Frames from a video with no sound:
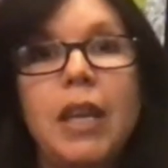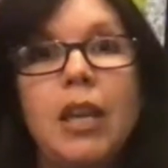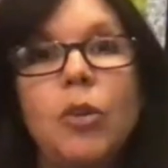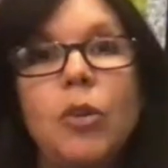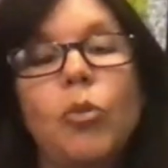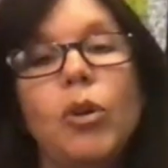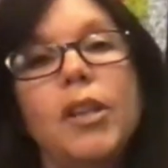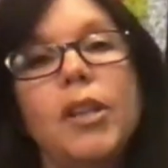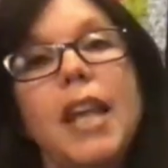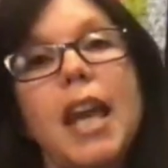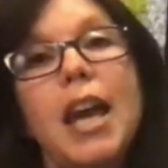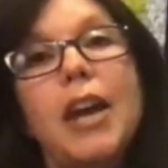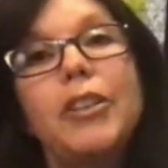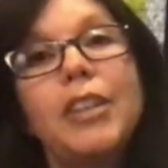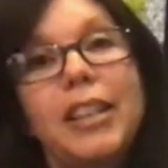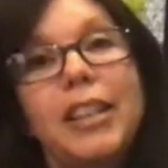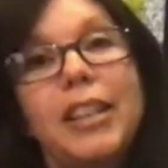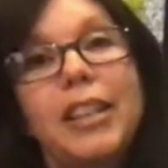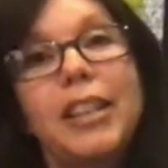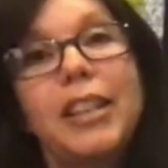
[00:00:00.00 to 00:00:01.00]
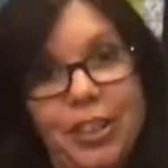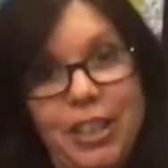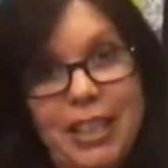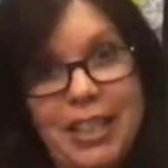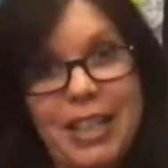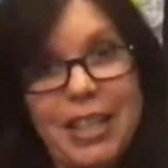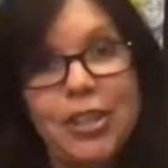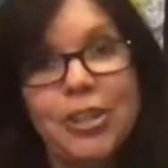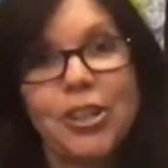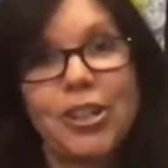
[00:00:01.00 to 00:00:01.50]
well now that they're
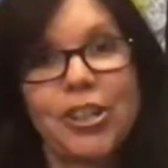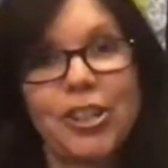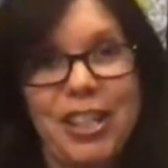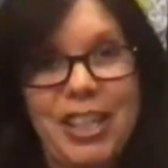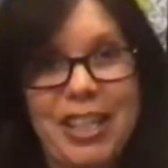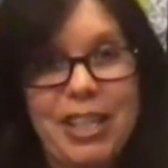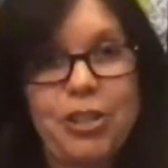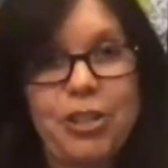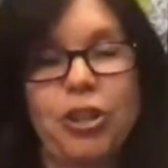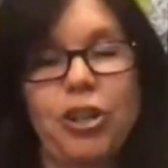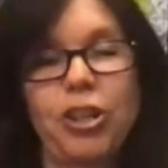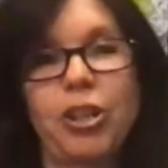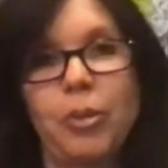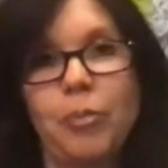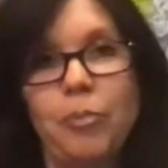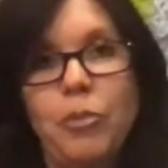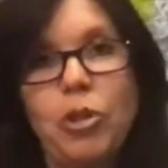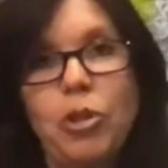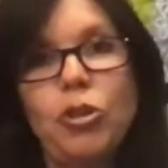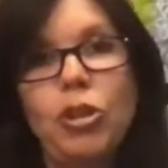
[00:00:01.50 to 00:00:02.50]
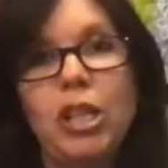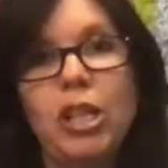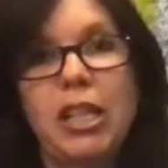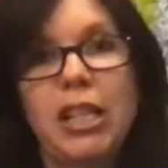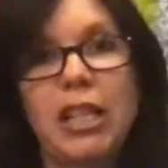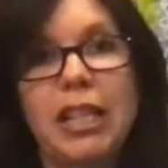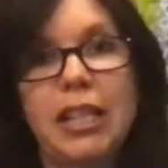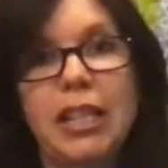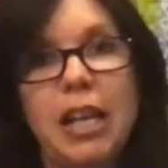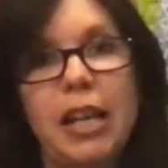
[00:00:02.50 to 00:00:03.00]
here in our
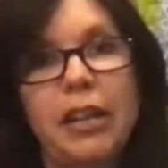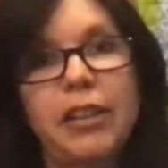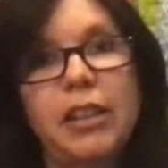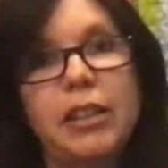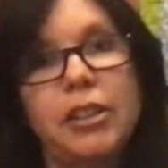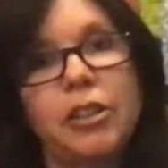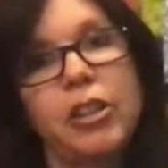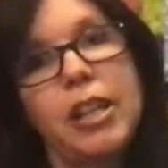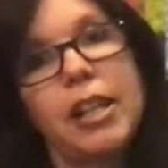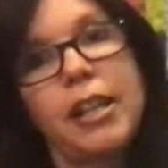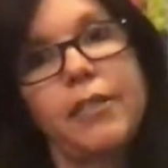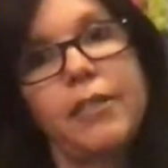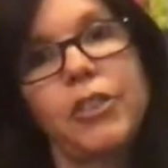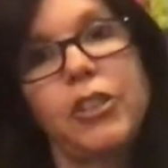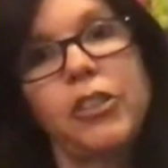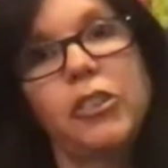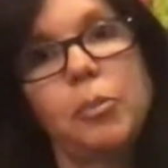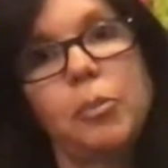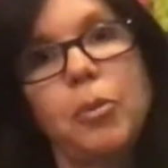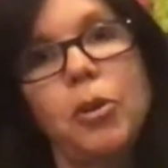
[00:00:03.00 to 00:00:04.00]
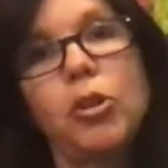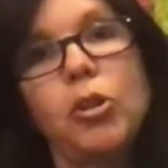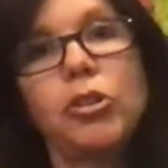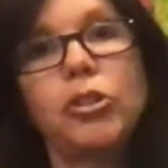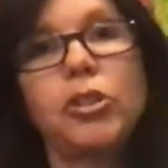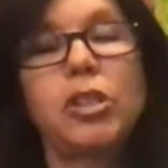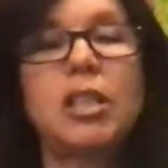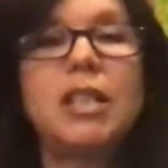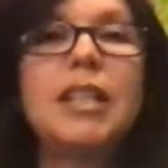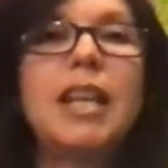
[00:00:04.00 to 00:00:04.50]
community now that they're kind of
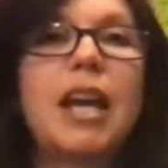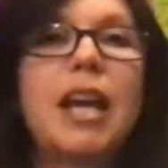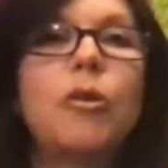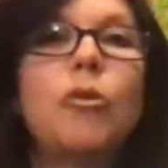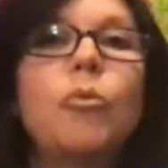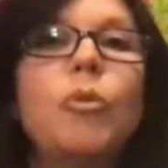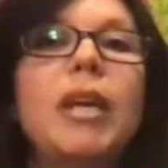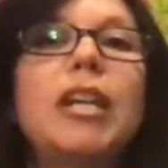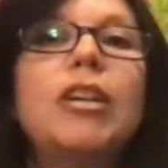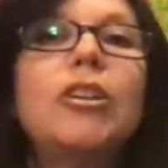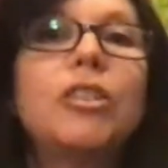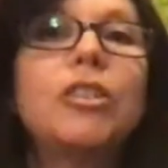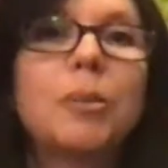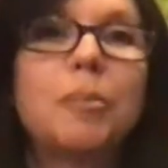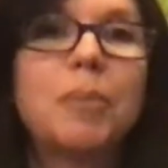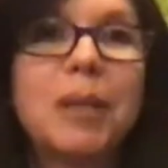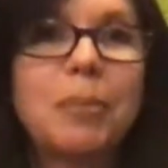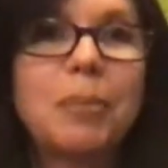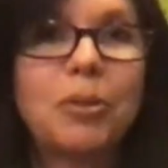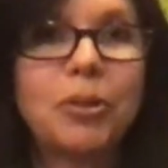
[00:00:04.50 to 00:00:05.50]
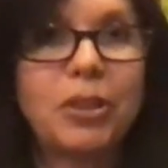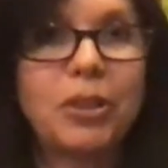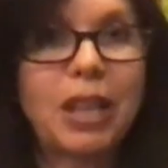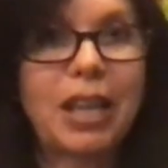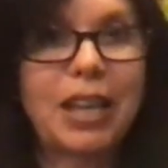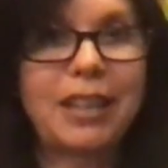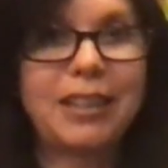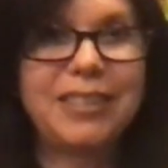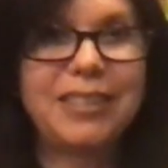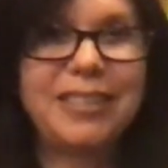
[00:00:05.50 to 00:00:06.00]
dispersed now we are the people
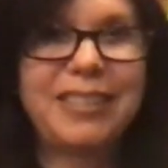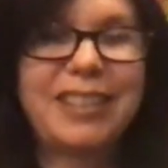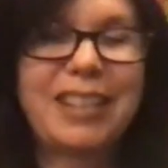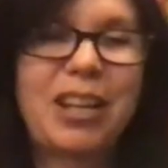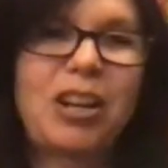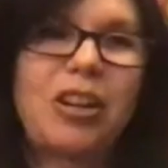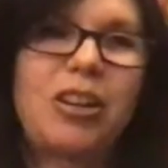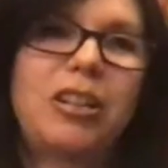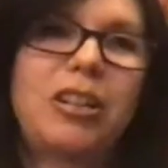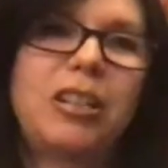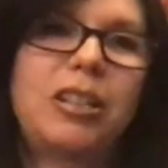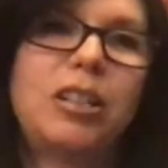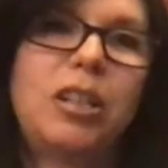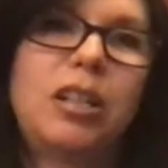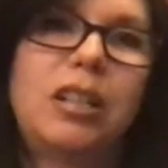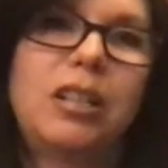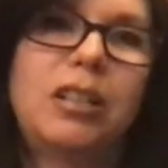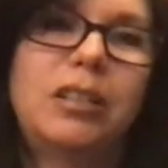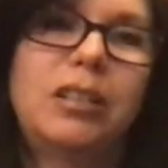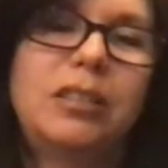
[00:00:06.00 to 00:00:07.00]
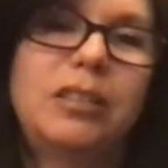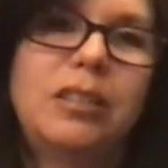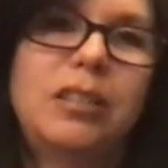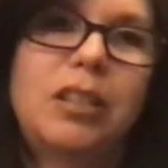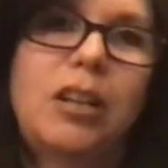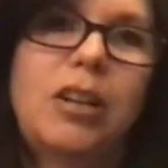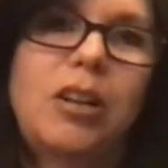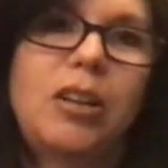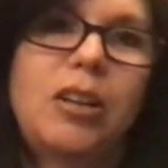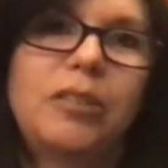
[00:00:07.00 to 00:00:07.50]
that are
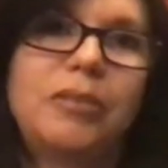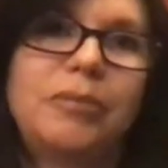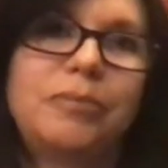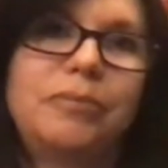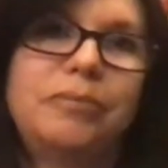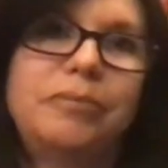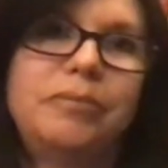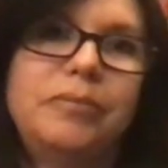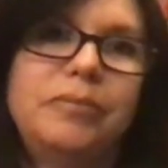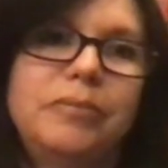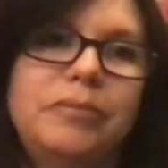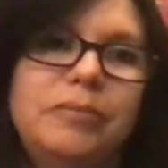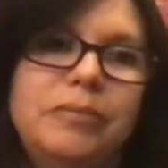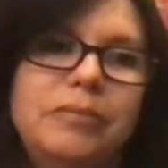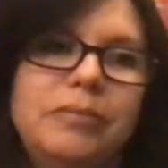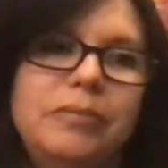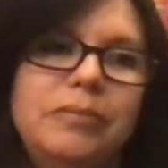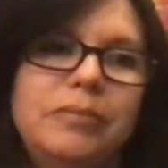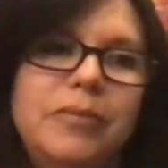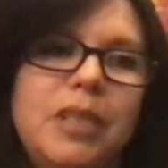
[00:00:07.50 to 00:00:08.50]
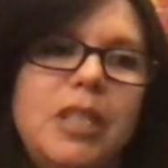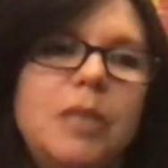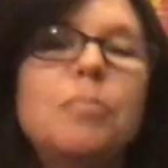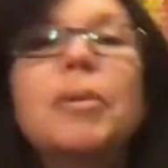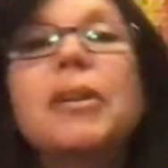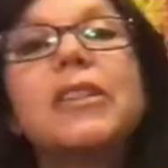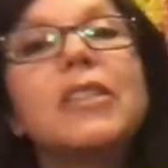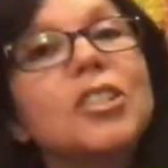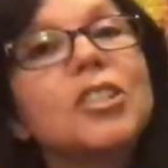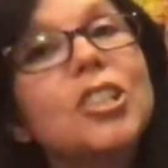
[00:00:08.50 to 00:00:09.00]
are in
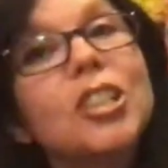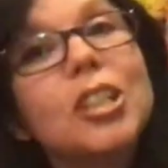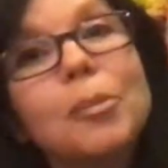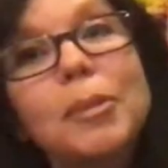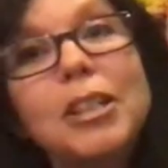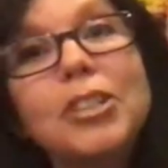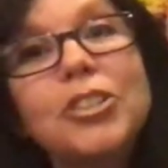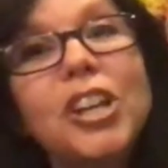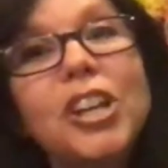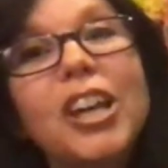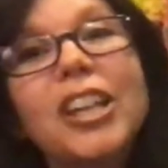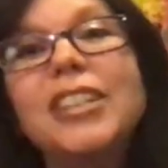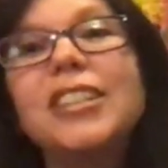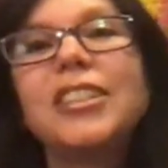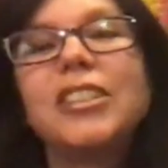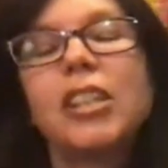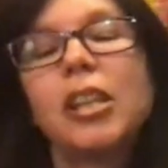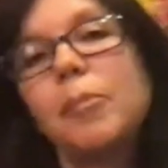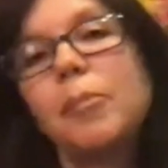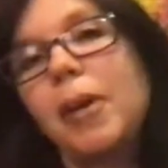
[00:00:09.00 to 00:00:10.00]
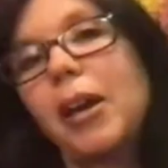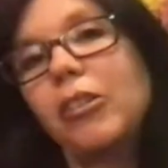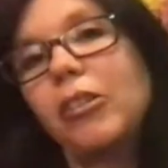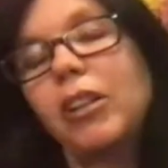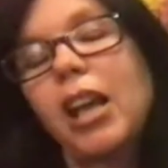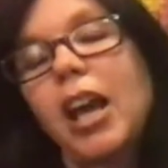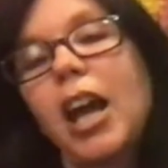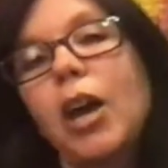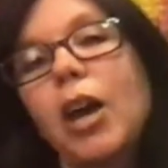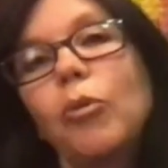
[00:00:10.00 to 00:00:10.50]
position to be judged about
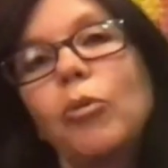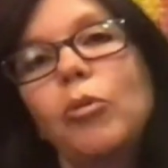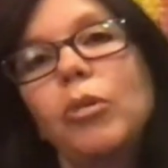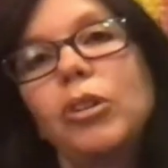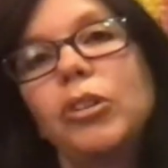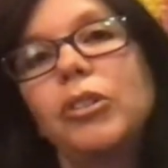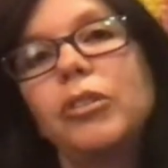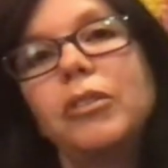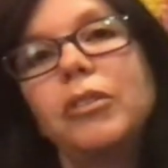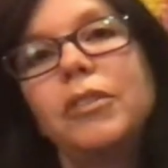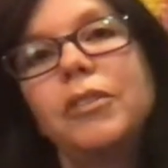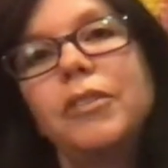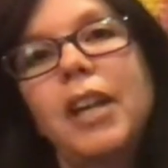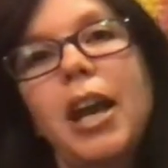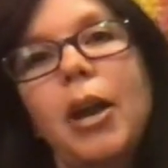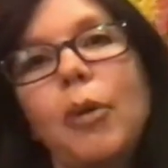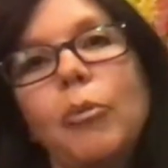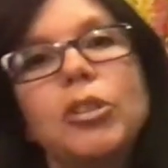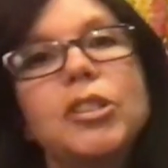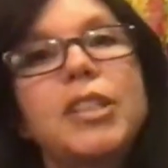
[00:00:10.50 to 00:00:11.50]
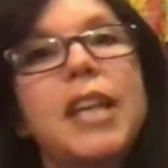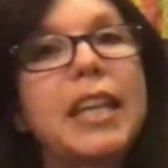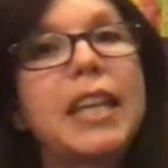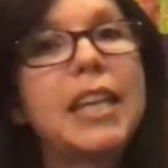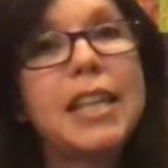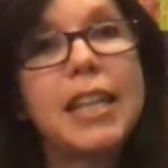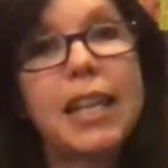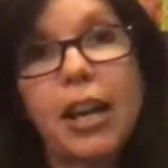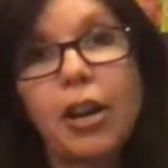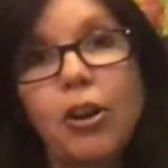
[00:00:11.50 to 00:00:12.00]
how we're how we're
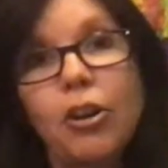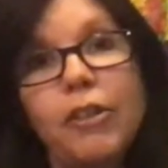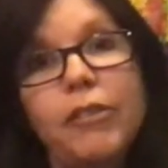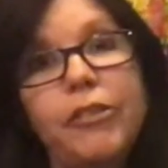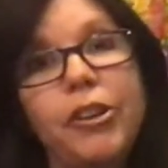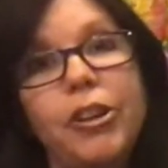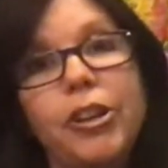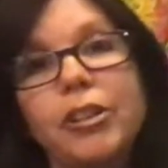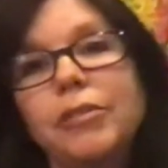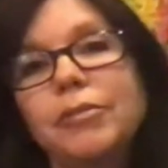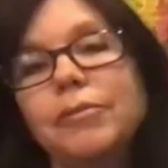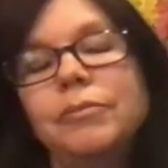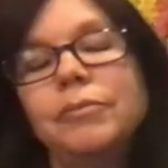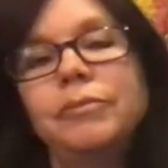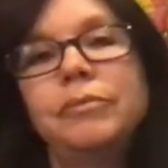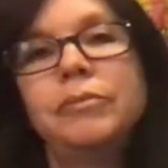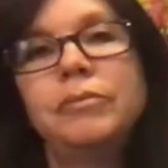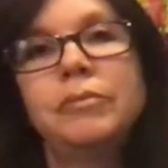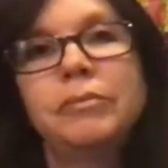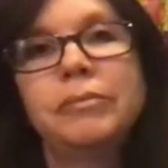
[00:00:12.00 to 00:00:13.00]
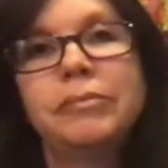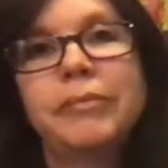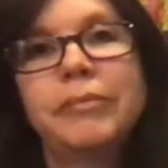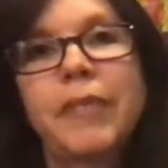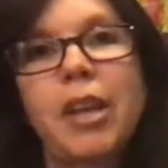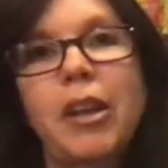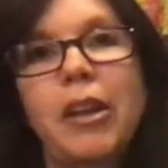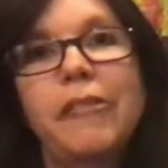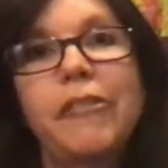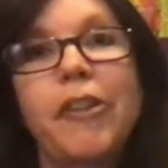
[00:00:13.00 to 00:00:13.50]
taking care of our
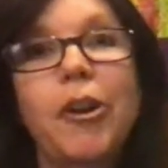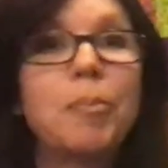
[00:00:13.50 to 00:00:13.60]
of our